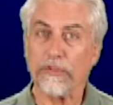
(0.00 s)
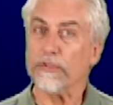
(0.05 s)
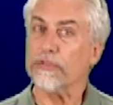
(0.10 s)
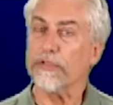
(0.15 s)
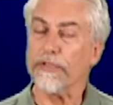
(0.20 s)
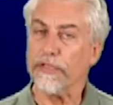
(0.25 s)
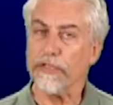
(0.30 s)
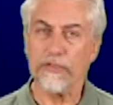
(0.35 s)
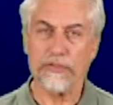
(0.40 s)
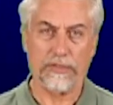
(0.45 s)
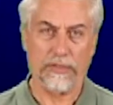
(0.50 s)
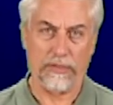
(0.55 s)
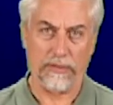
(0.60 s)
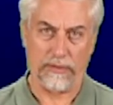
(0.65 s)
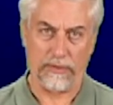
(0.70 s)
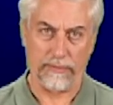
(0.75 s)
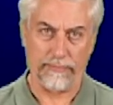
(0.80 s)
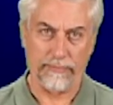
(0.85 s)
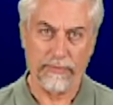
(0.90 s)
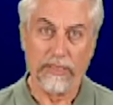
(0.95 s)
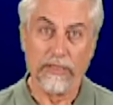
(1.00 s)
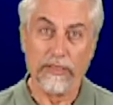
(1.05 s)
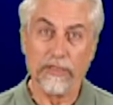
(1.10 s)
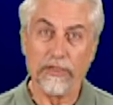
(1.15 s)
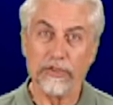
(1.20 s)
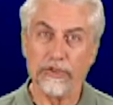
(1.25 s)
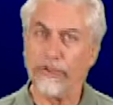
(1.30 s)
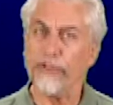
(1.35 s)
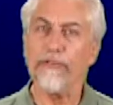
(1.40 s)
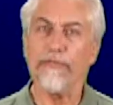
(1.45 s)
creating and
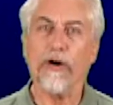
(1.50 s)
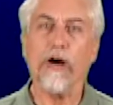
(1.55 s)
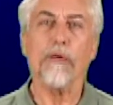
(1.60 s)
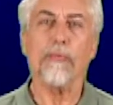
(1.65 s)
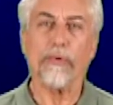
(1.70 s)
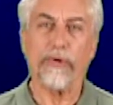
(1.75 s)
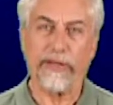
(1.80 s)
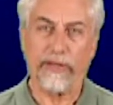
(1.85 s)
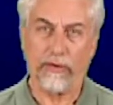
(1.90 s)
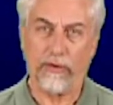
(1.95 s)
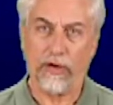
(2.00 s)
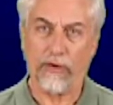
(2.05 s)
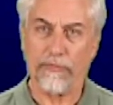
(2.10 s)
narrating videos for